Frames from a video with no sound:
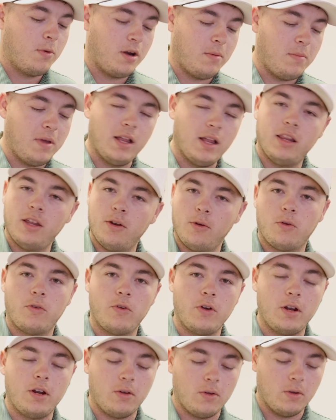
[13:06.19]
going to be a little
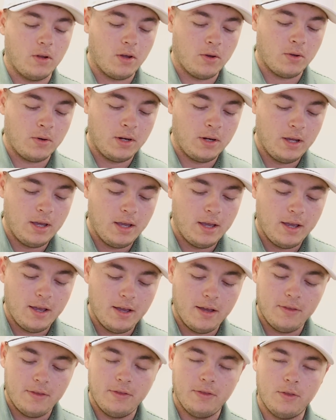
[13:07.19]
critical on.
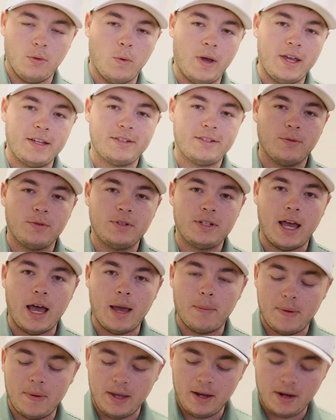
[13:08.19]
The weight's on
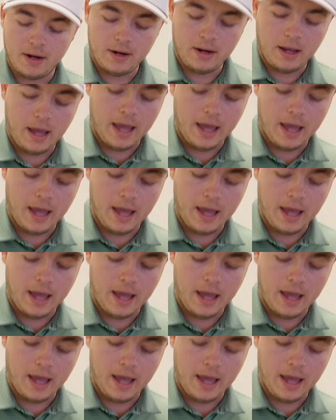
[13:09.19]
top here.